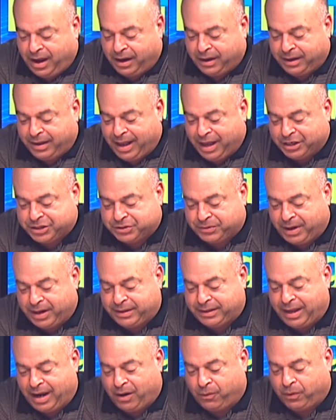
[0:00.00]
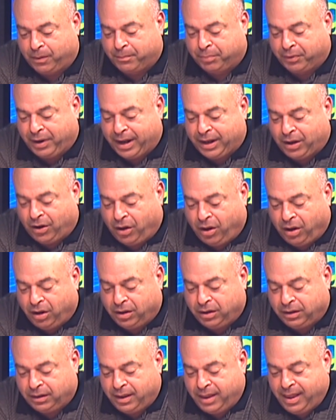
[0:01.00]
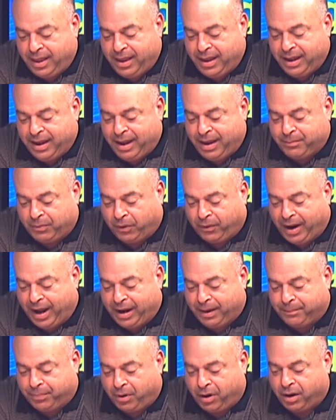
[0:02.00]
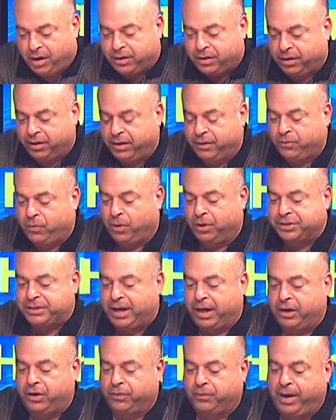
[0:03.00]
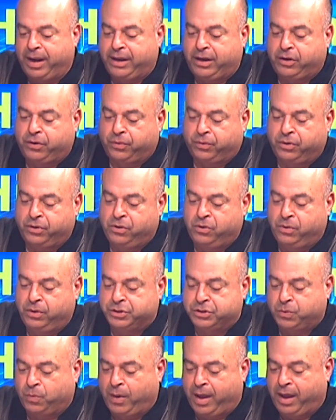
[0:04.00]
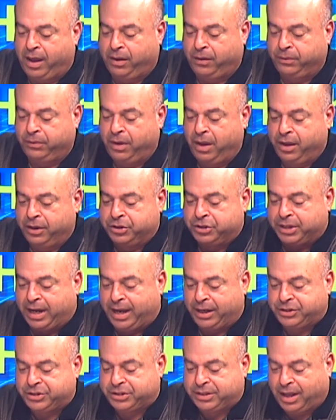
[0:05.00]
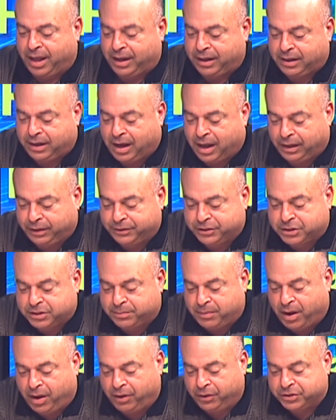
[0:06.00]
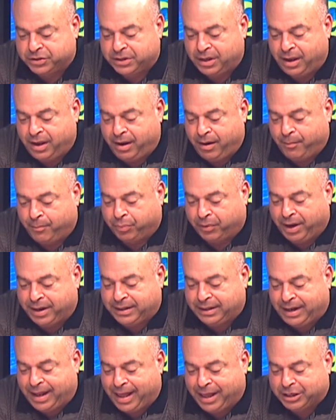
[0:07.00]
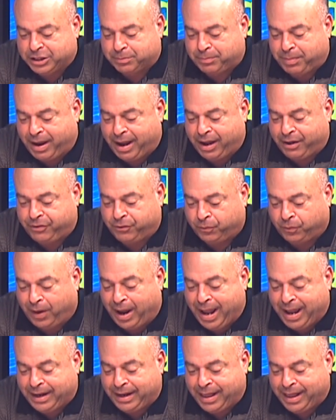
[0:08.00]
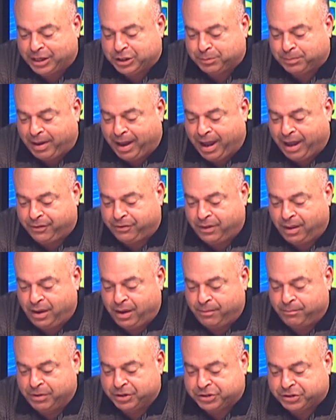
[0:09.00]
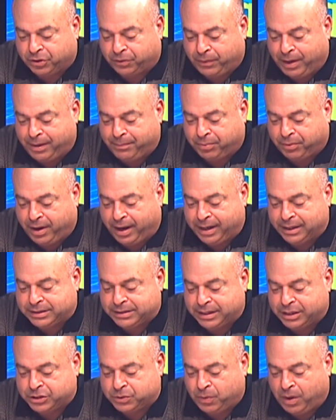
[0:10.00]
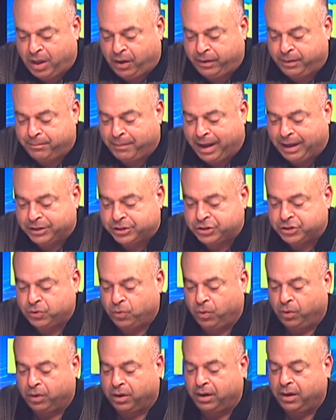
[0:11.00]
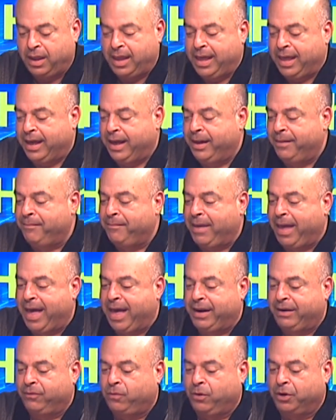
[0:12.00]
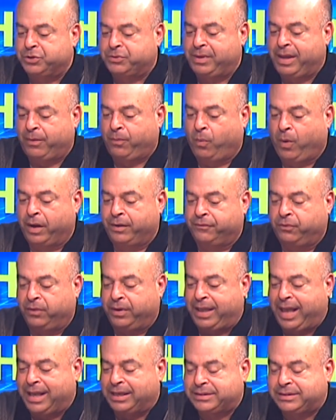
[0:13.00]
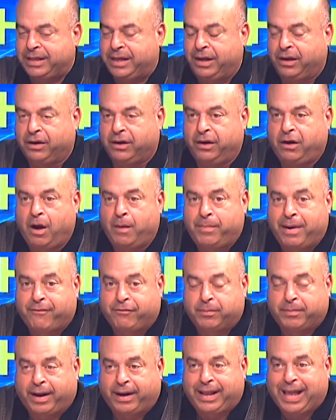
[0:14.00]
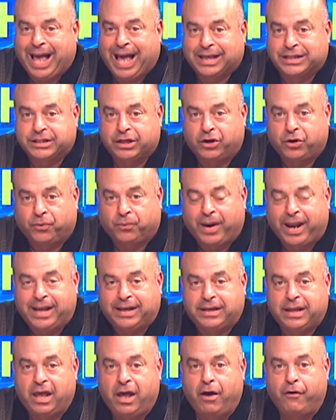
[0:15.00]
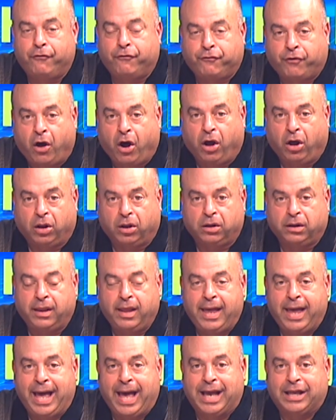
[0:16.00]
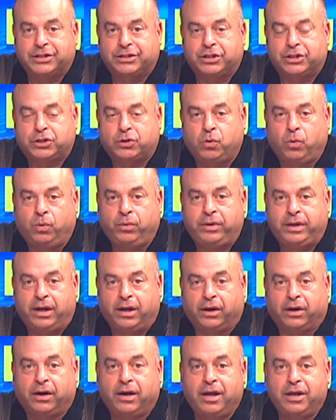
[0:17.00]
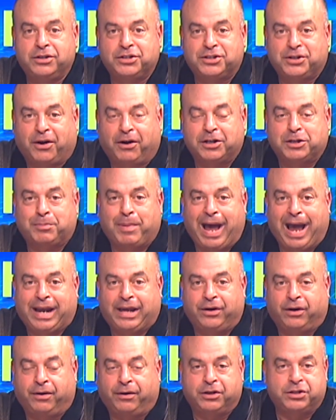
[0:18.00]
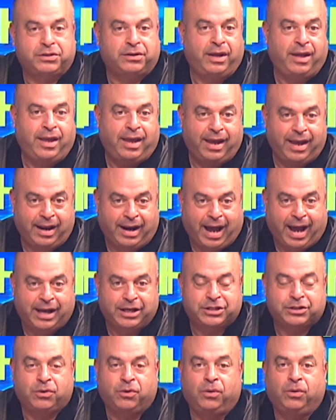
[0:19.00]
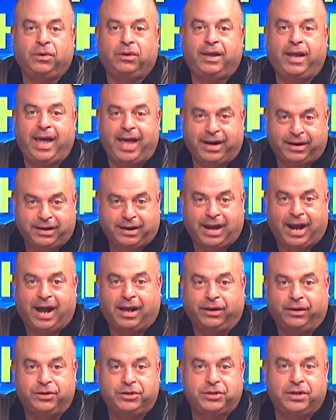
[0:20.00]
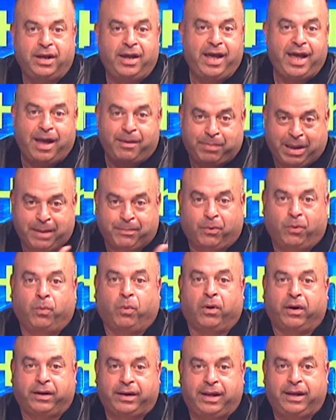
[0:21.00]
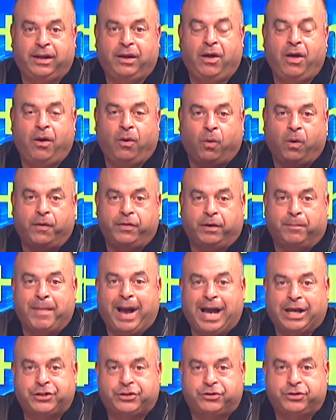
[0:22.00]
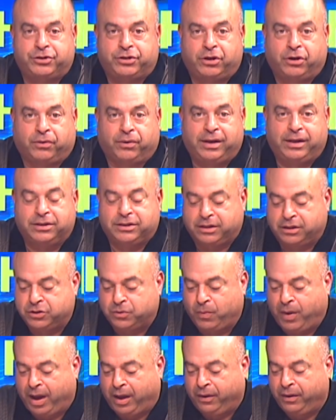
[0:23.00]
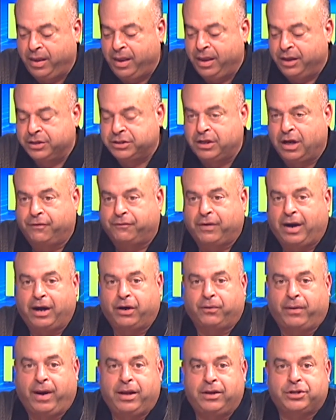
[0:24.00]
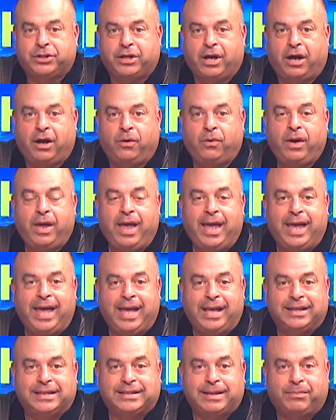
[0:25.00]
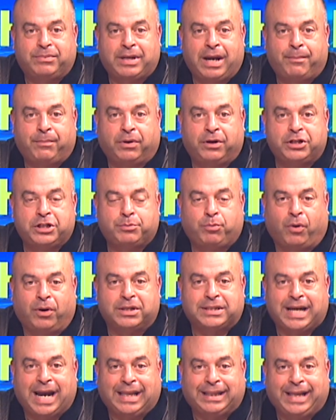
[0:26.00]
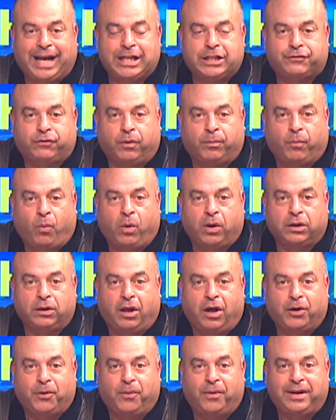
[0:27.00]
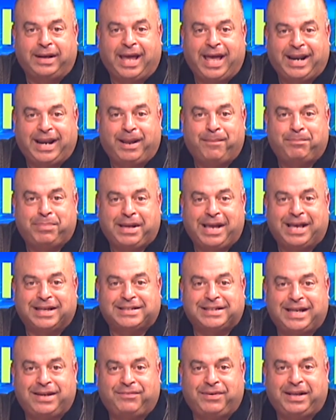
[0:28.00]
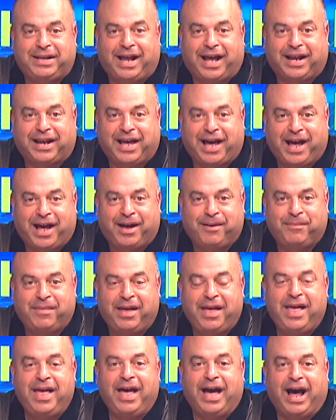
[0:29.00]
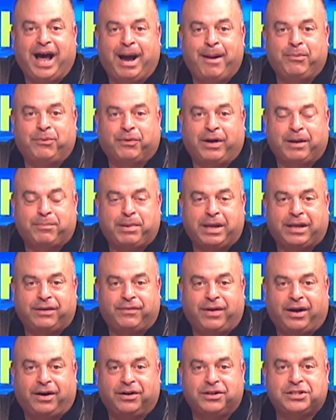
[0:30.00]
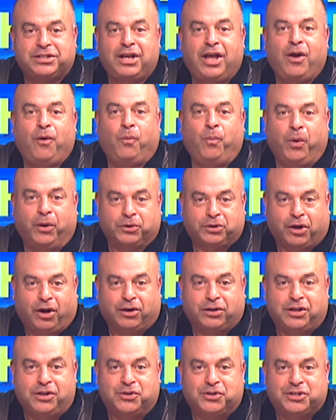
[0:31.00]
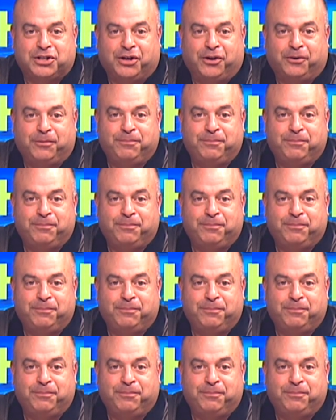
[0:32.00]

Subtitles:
guests right there were Brek Hall and Mariah Parker, and of course our great crew as well: Josh Stuck, Colin Smalls, Brendan Hedgepath, Ryan Hedgepath, Mr. Ray Price, as well, and Mansour Ahmed. Of course, we had wonderful guests here, and hope everybody has a great fall as the school year starts back in earnest in high school and in college, and people working on their master's degrees as well. So for our great show in September, Sports Highlights, for more, log on to nnpstv.com. I'm Greg Bicaveras. We'll talk to you soon.